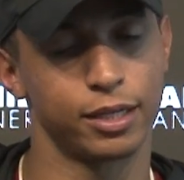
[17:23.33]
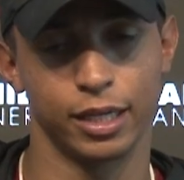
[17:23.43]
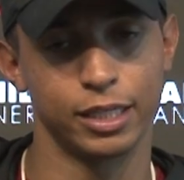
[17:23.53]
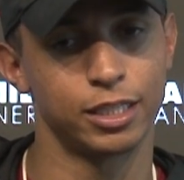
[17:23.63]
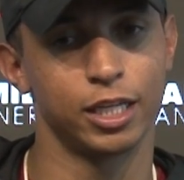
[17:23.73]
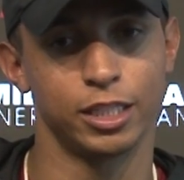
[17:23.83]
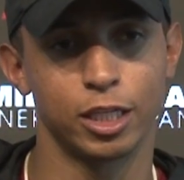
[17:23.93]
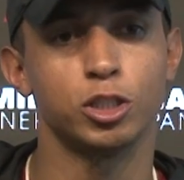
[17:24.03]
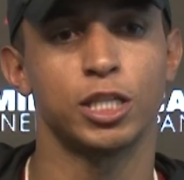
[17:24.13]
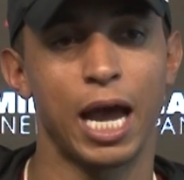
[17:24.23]
Again, it's a it's
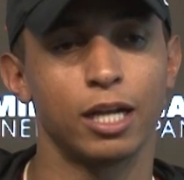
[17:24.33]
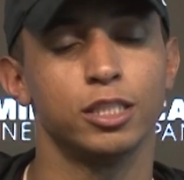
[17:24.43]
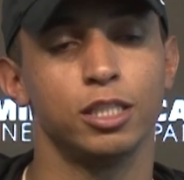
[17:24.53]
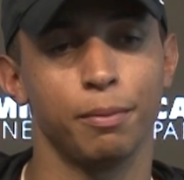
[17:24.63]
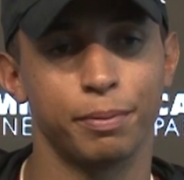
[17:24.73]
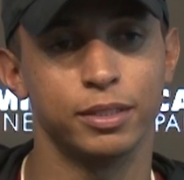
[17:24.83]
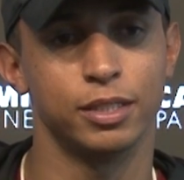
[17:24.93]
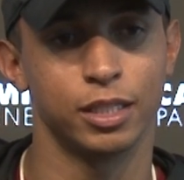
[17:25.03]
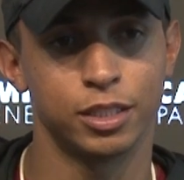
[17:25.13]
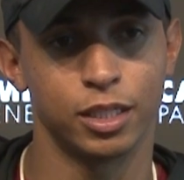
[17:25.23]
a challenging
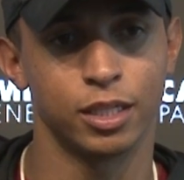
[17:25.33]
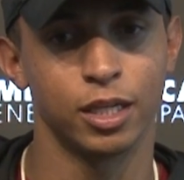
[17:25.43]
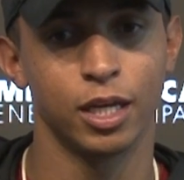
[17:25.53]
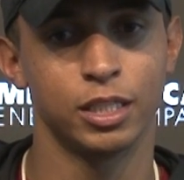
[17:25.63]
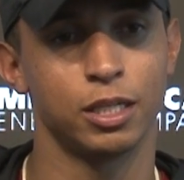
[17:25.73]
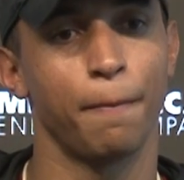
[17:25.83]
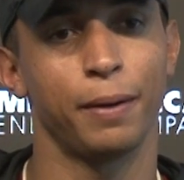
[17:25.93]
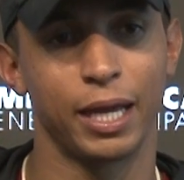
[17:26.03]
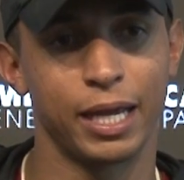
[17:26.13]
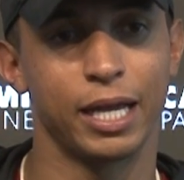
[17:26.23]
position to
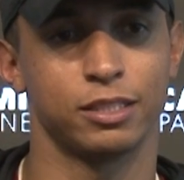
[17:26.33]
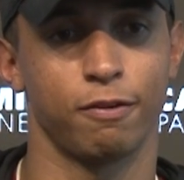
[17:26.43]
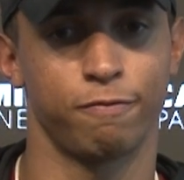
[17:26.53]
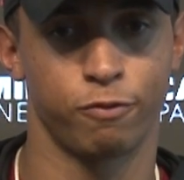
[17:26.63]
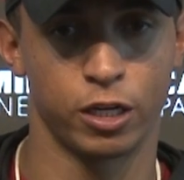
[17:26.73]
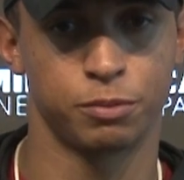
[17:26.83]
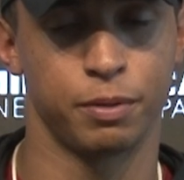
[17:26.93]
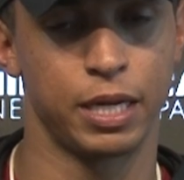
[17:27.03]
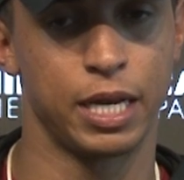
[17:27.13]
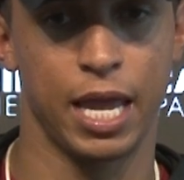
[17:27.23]
play as a
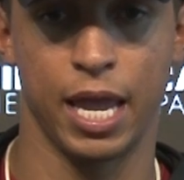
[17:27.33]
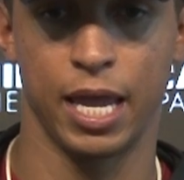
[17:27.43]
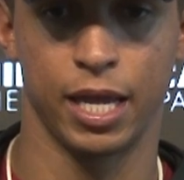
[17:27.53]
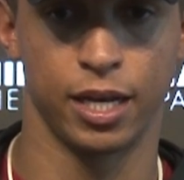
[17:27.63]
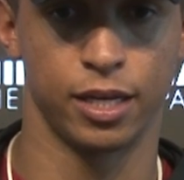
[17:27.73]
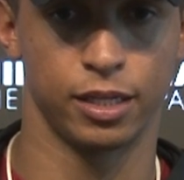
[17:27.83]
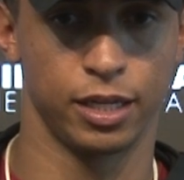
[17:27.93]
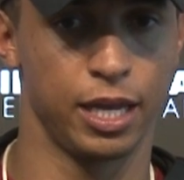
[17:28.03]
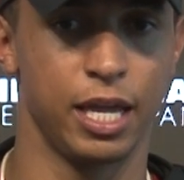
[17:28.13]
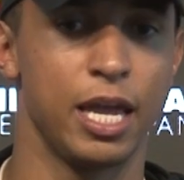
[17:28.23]
freshman, and
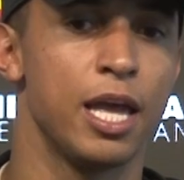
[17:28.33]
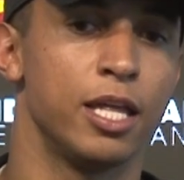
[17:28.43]
it,